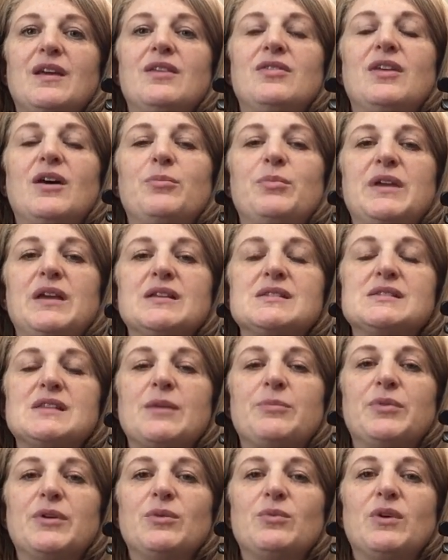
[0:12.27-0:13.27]
There'll be a
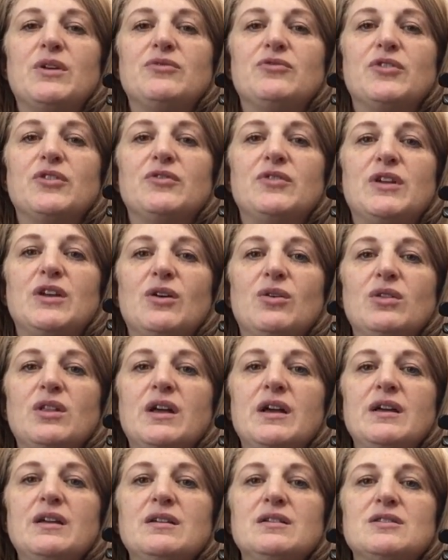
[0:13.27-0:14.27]
separate one for
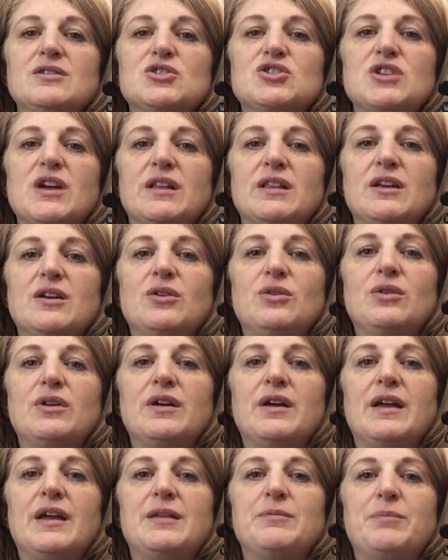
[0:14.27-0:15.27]
viola, cello,
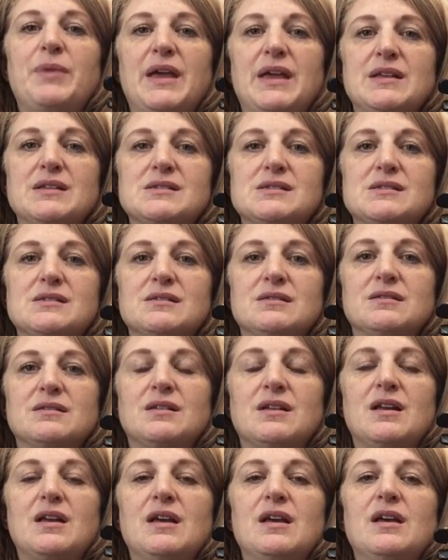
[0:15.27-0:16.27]
and bass.
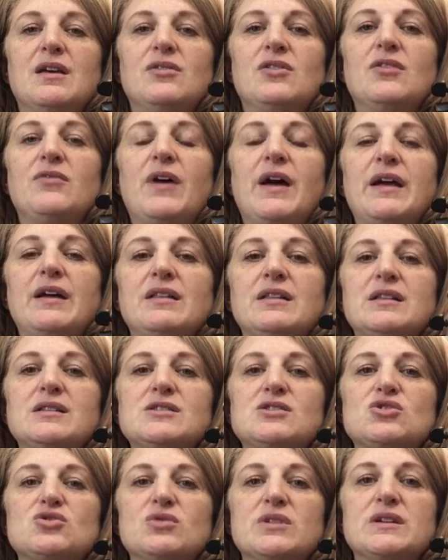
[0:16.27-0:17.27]
The
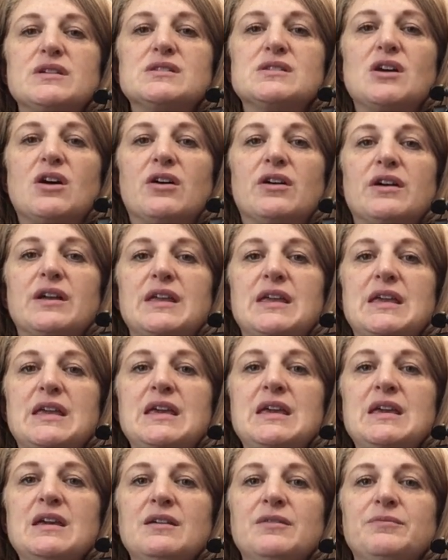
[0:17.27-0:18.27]
violin strings are
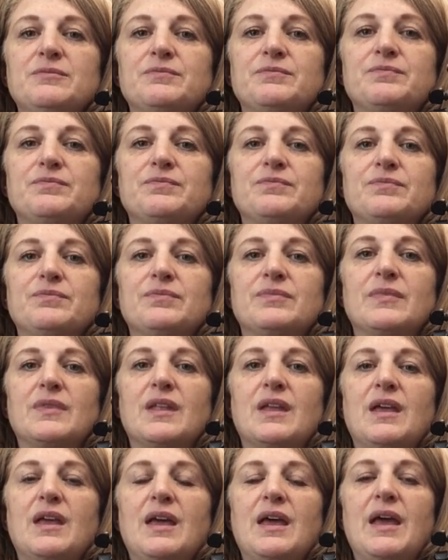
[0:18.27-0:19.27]
E,
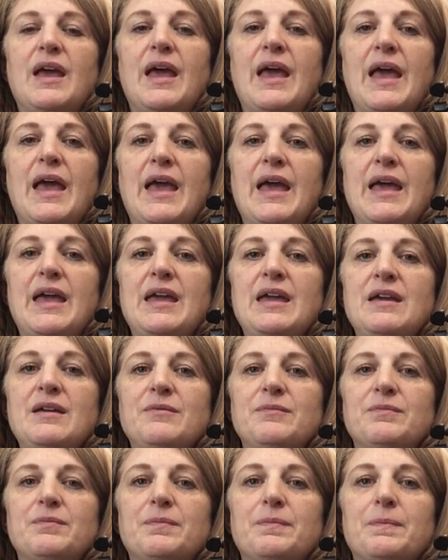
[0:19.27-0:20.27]
A,
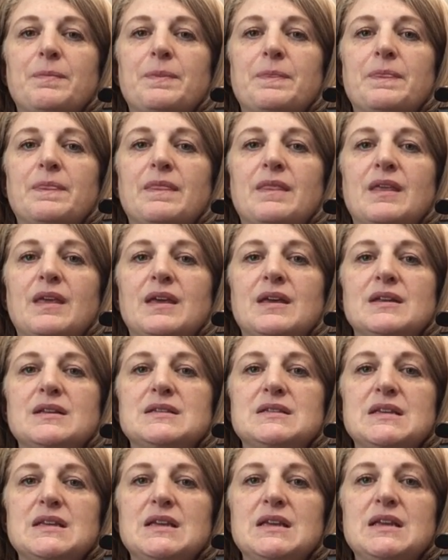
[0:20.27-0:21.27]

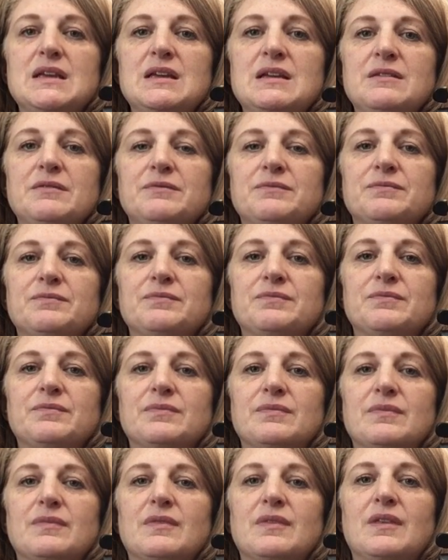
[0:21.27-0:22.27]
D,
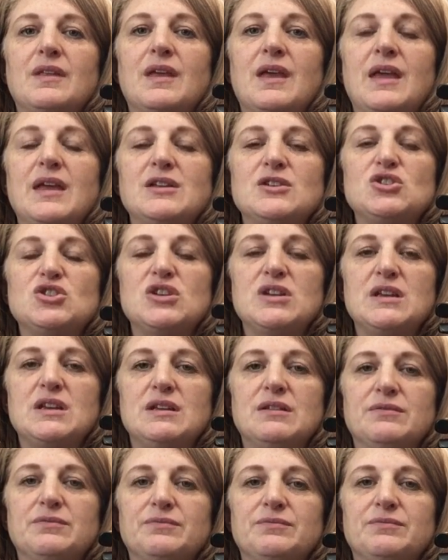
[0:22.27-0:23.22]
and G.